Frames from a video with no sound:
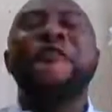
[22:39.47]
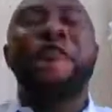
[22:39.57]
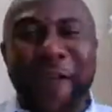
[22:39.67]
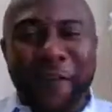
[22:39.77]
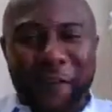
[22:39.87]

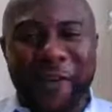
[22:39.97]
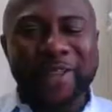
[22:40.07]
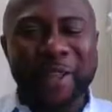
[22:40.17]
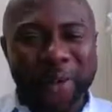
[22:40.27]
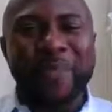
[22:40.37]
Feel free
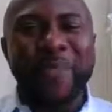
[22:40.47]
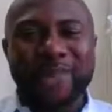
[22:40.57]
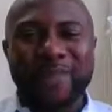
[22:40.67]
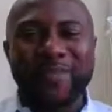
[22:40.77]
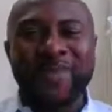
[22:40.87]
to call
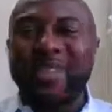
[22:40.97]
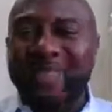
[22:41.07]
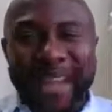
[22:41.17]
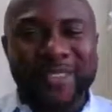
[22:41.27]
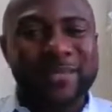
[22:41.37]
me,
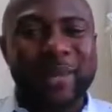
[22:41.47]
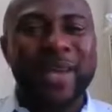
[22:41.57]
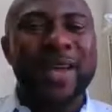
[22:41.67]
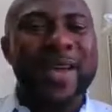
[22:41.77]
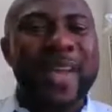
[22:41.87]
text me,